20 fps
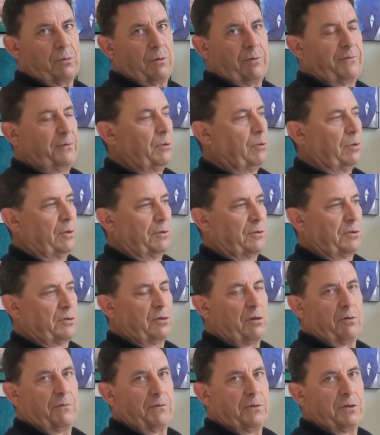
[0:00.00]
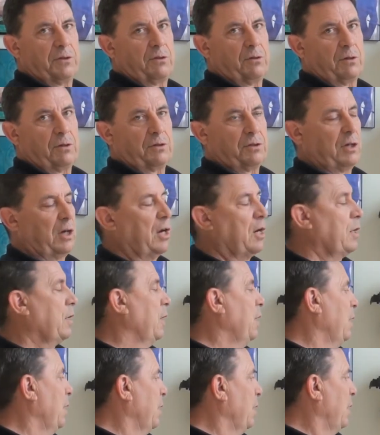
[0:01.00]
or if you're on the surface, you could
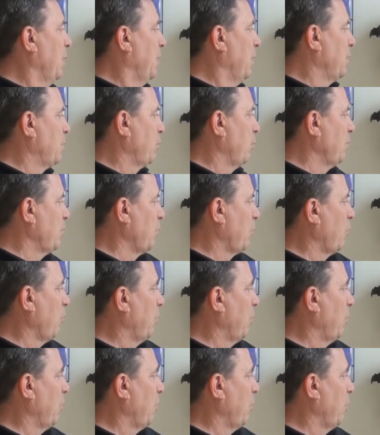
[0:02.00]
talk. This one